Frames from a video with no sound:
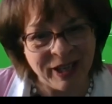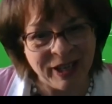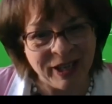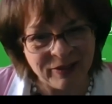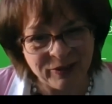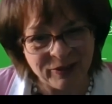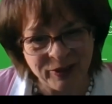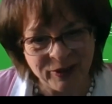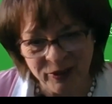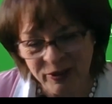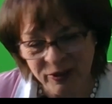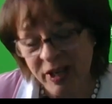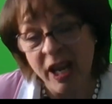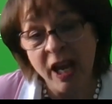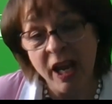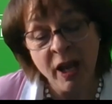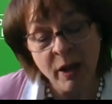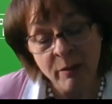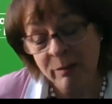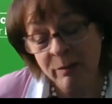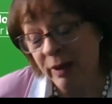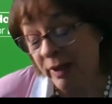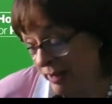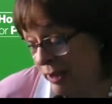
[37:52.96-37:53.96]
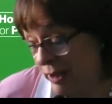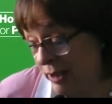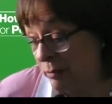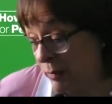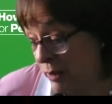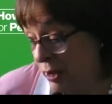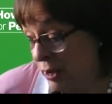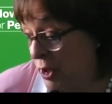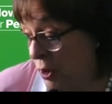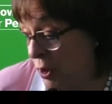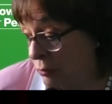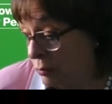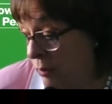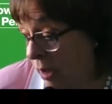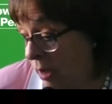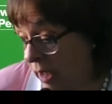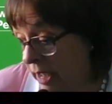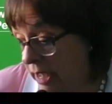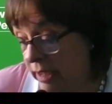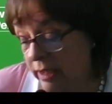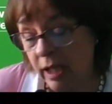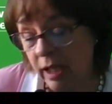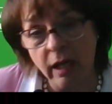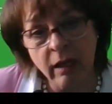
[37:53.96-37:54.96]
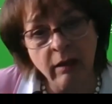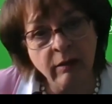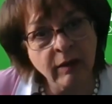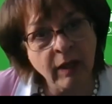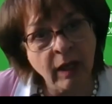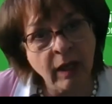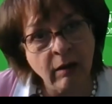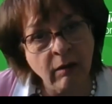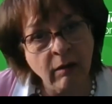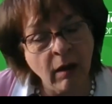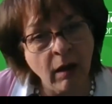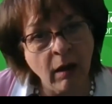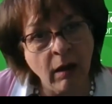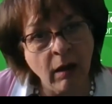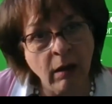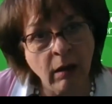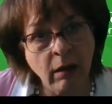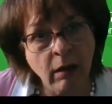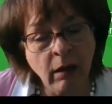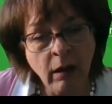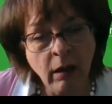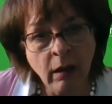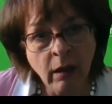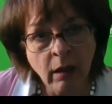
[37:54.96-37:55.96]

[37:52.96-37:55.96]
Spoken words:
that's good. But you're right, the